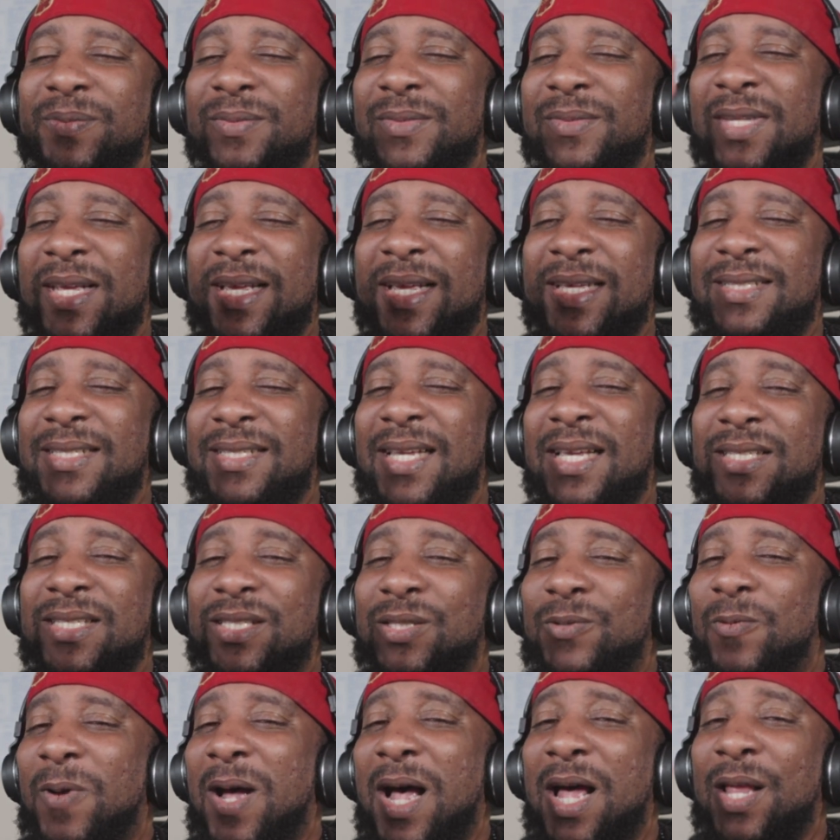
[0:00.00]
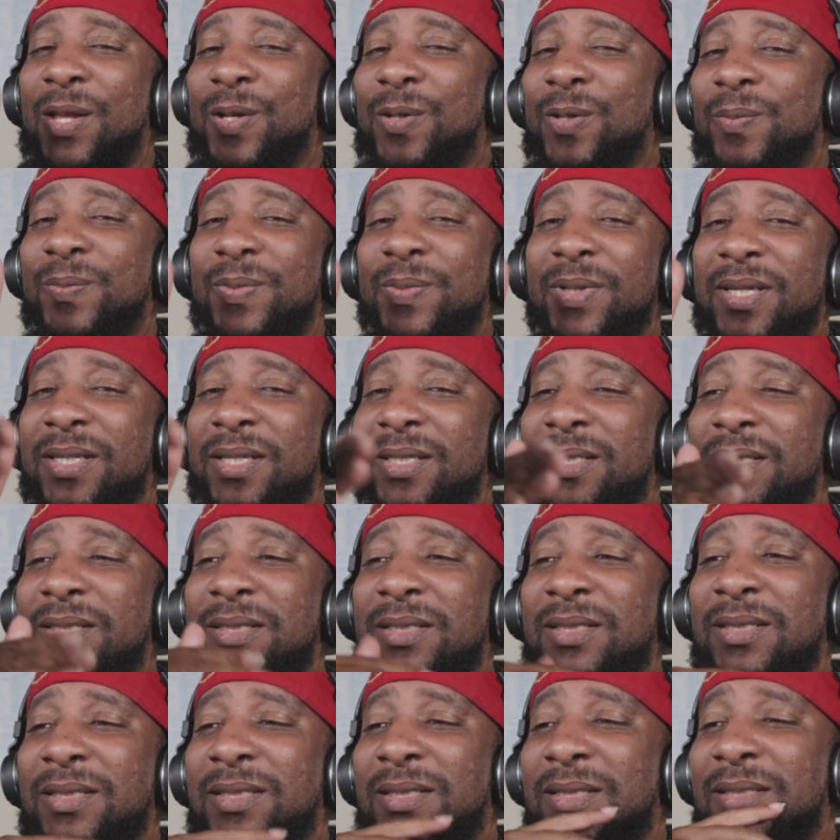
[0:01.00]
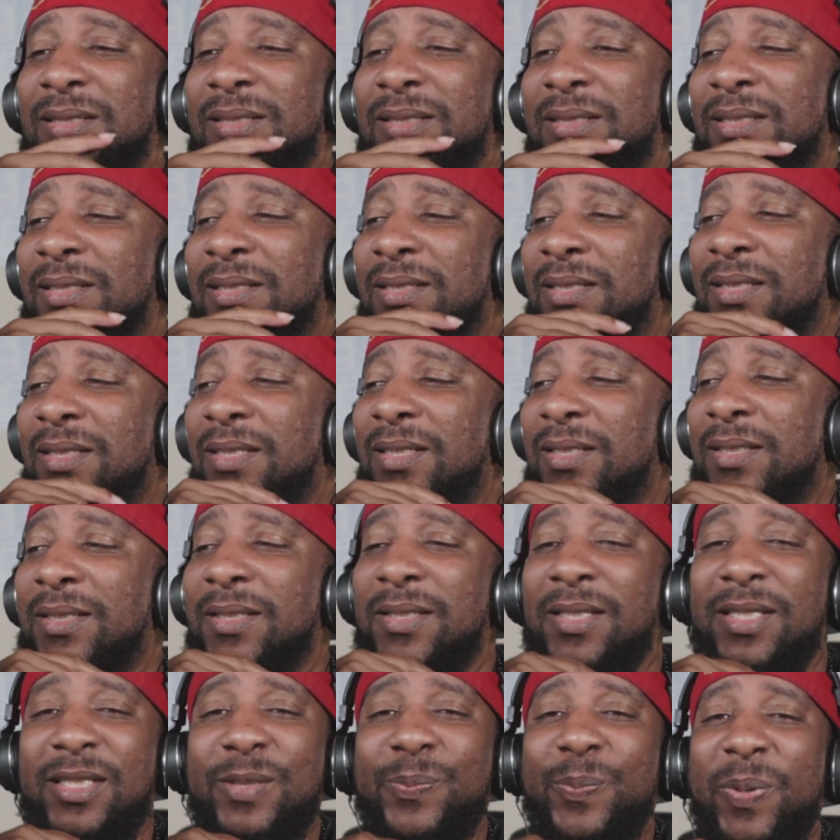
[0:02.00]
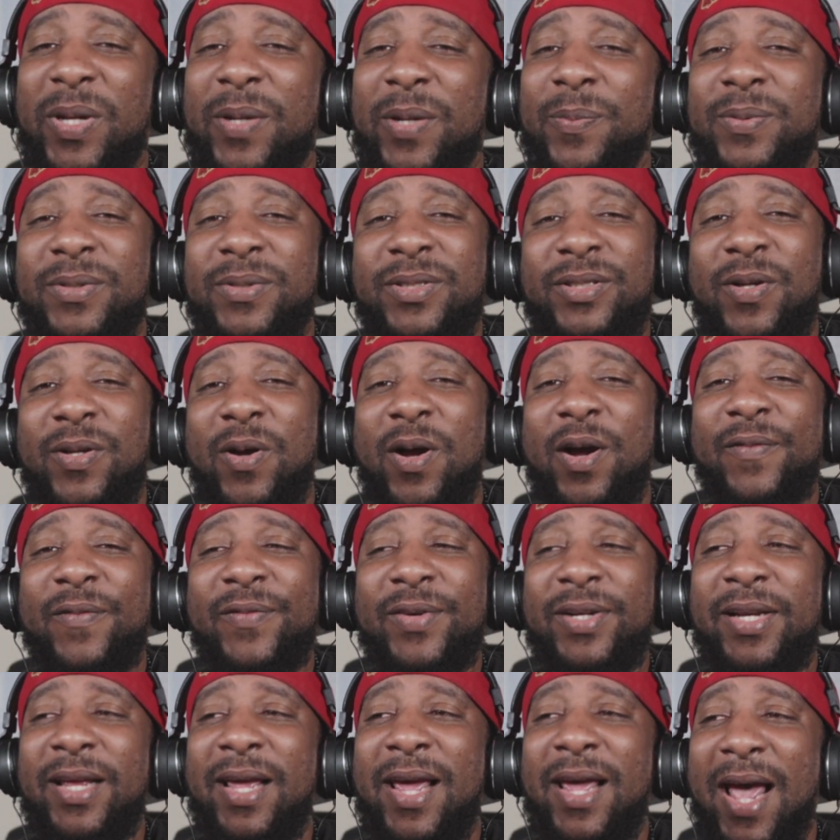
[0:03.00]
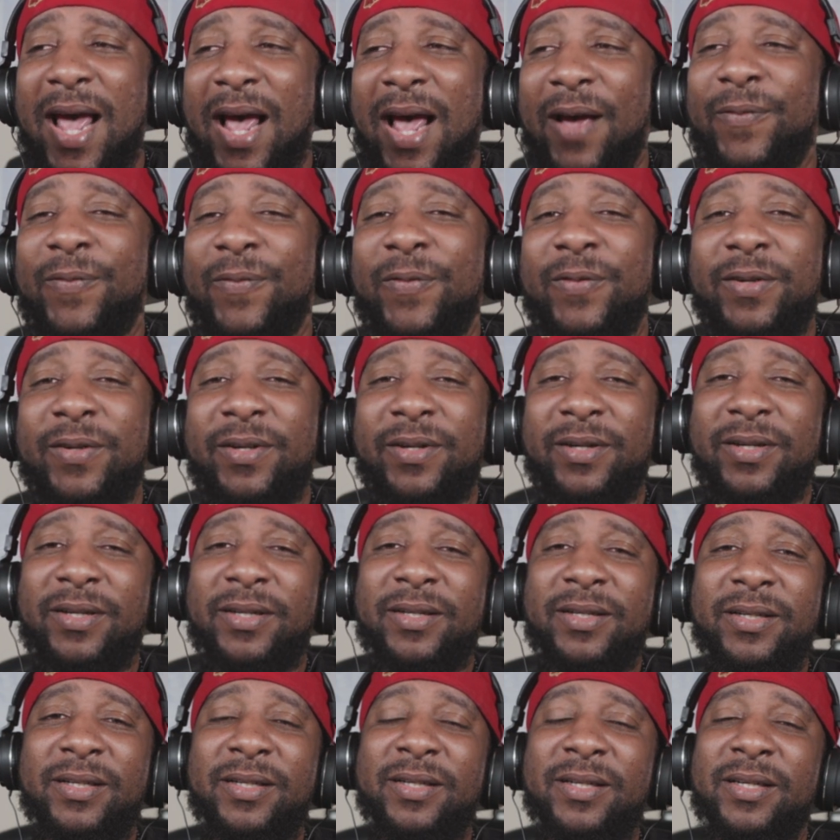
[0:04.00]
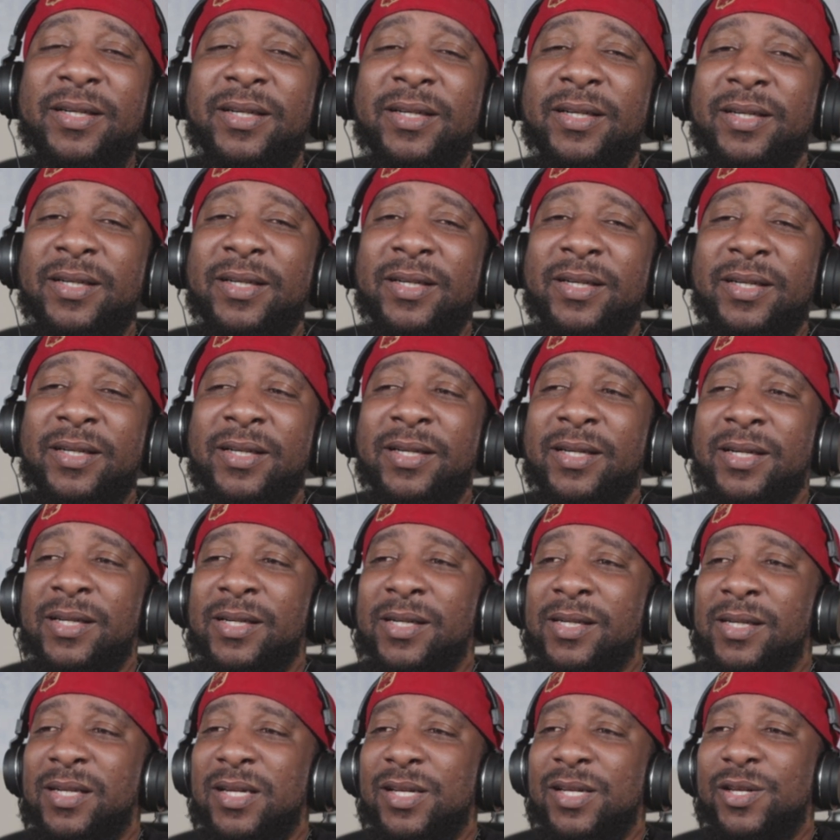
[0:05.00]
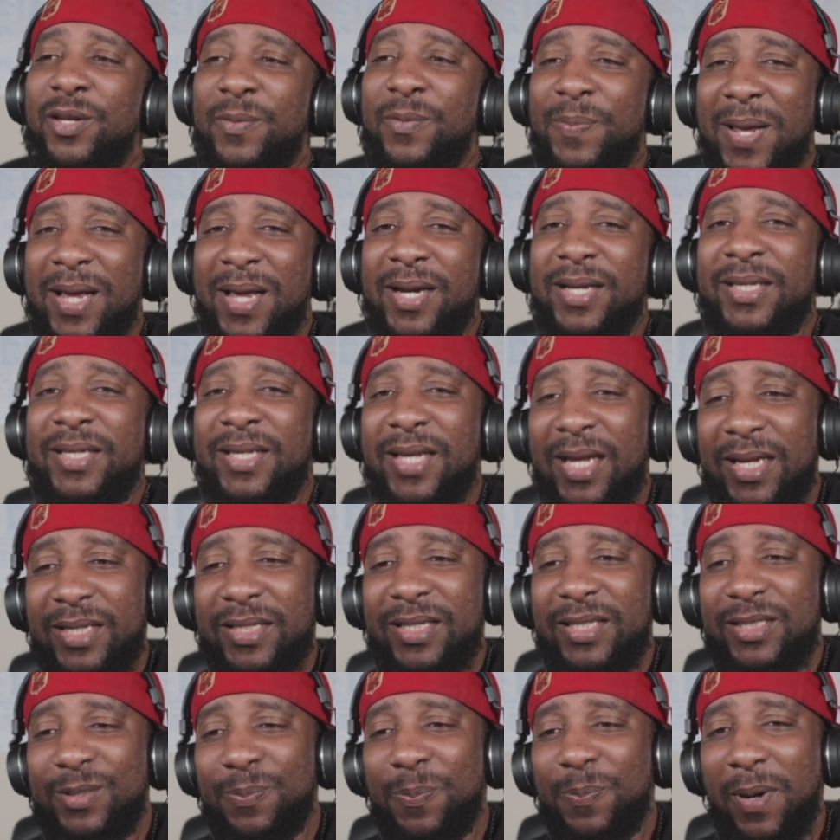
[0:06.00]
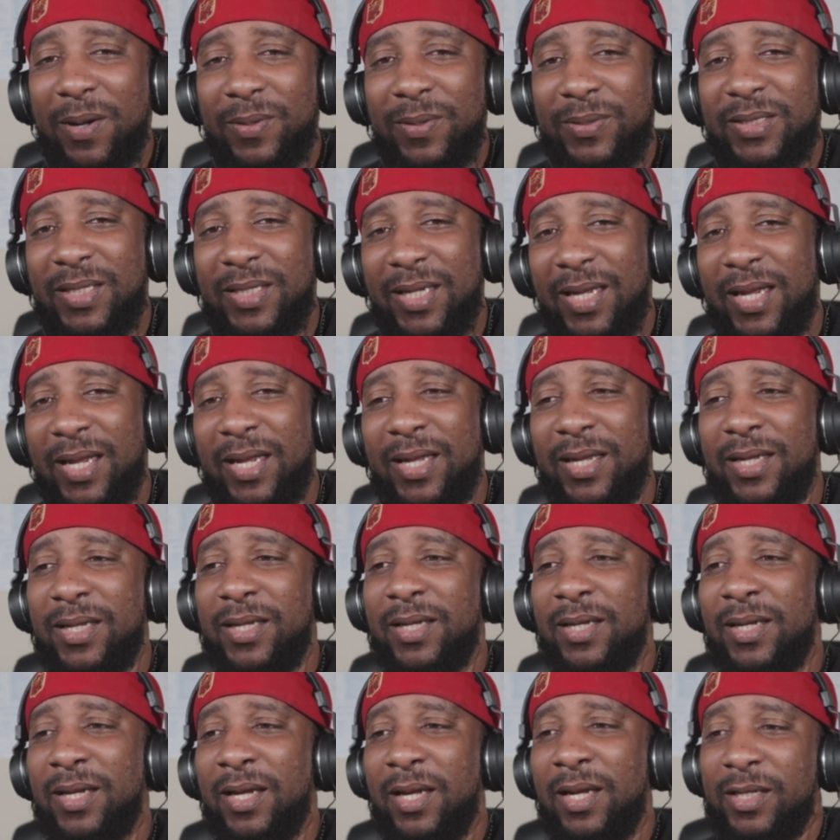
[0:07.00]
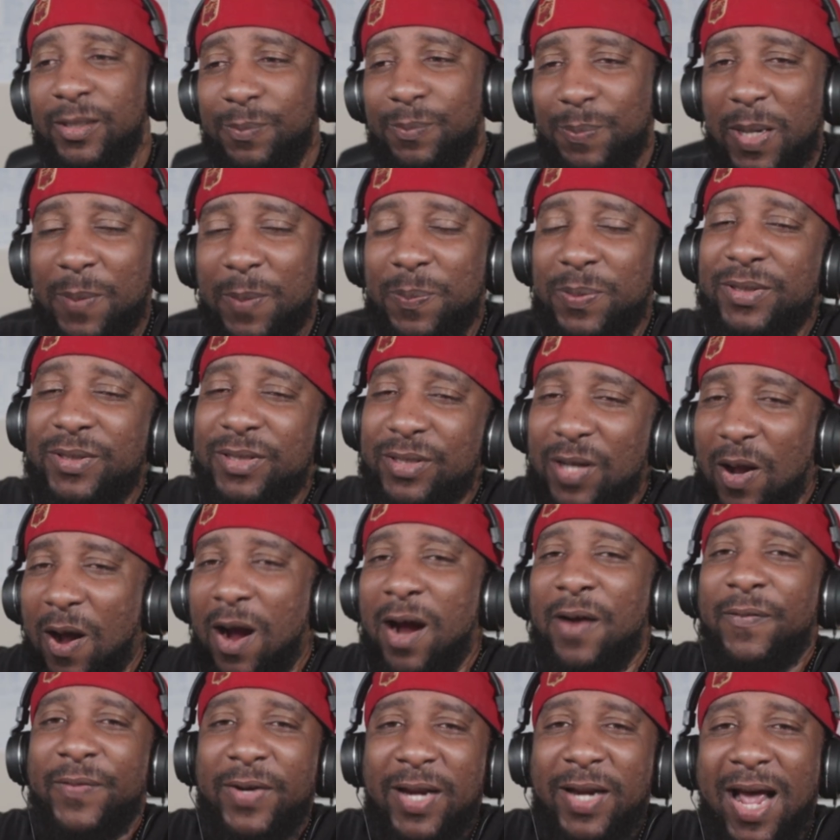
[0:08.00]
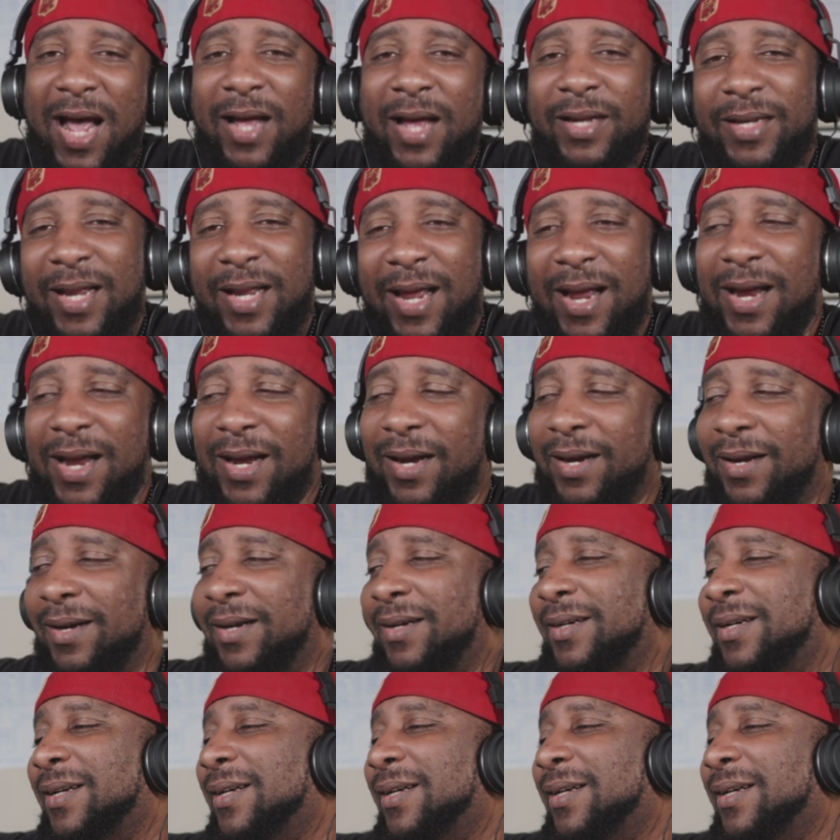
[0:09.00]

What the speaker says: He said, swallow, bitch. There's people starving in Africa. You better get this protein. There's people starving out there.